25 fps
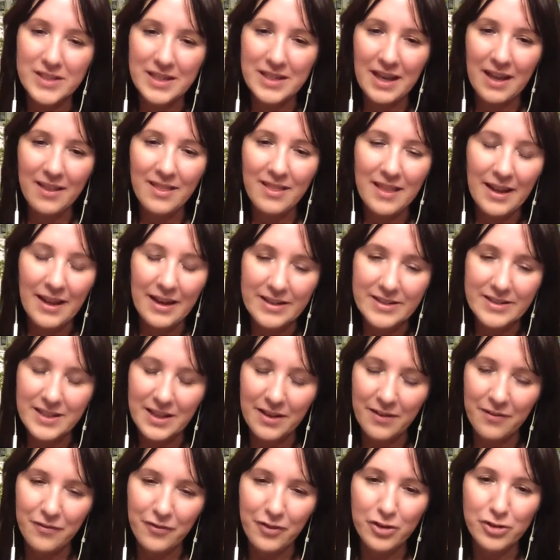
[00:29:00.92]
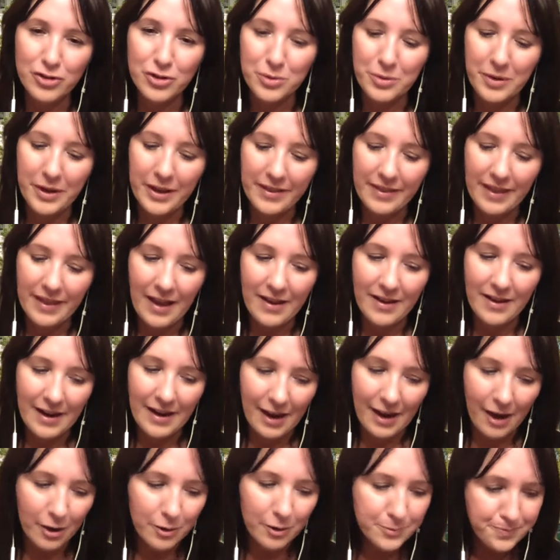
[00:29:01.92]
in athletics if you're doing that
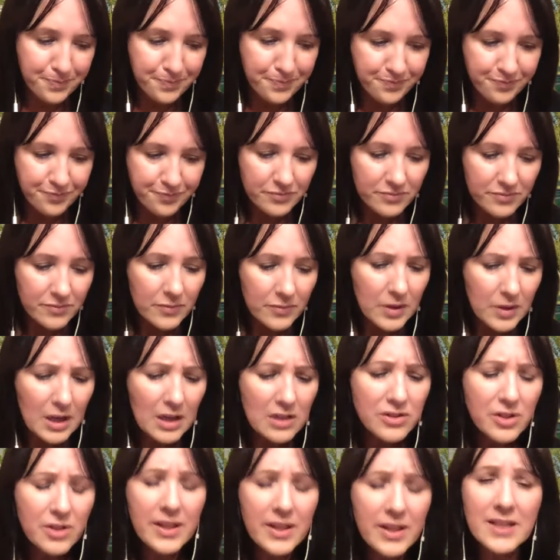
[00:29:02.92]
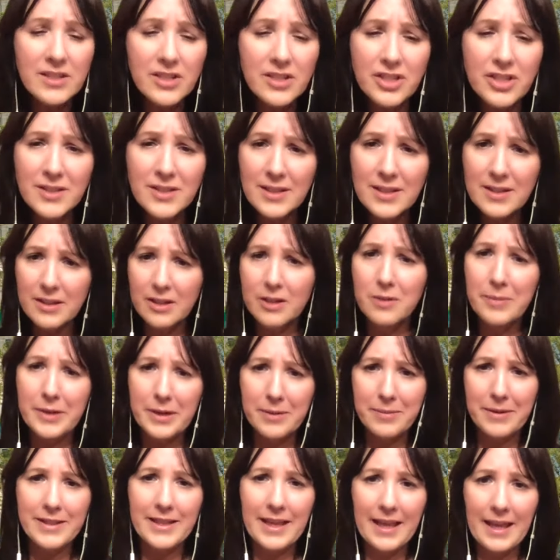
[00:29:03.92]
now so that's just a little bit
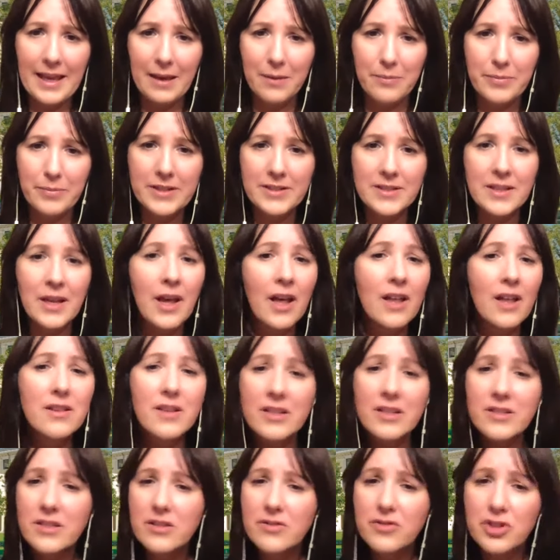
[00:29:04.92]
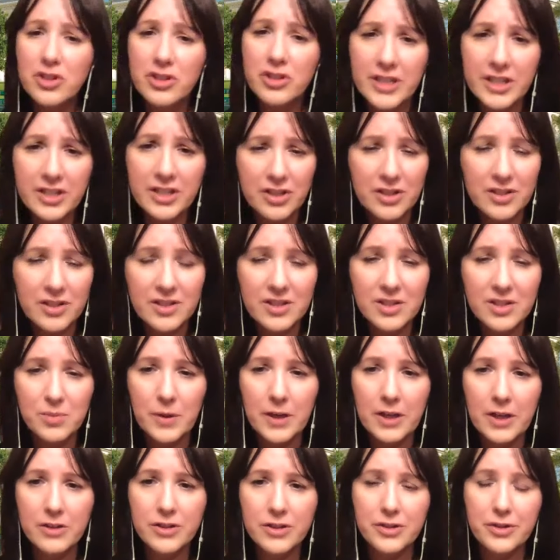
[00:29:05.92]
about the campus lots of traditions as
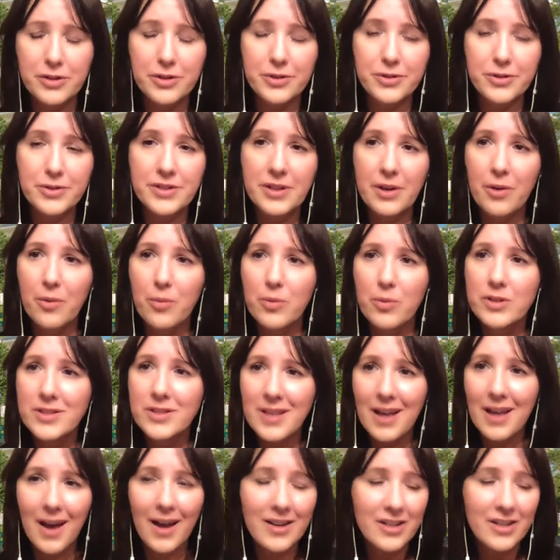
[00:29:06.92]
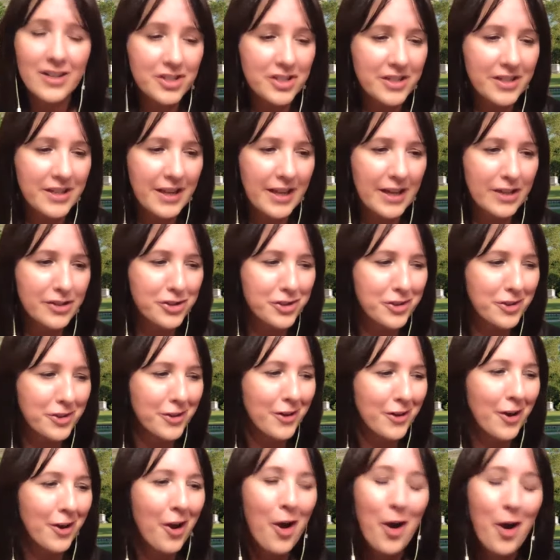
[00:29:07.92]
well too so we're scottish in
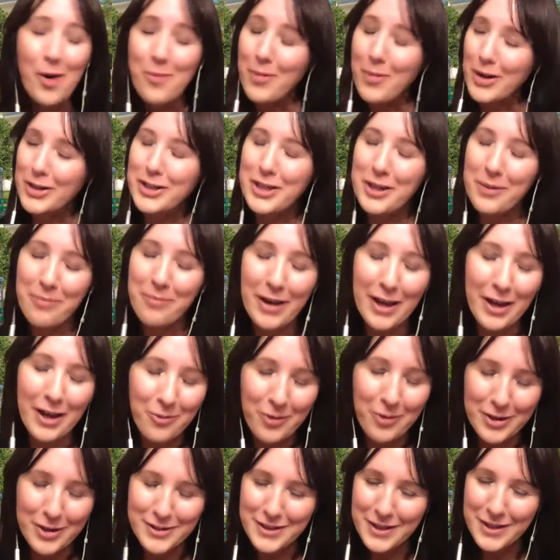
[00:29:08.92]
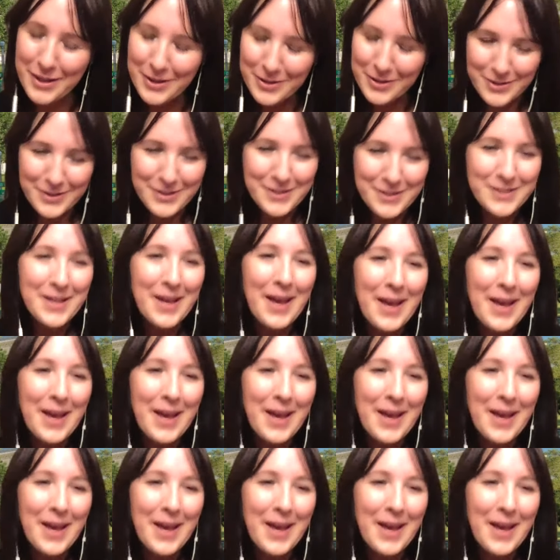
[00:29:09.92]
nature our marching band wears kilts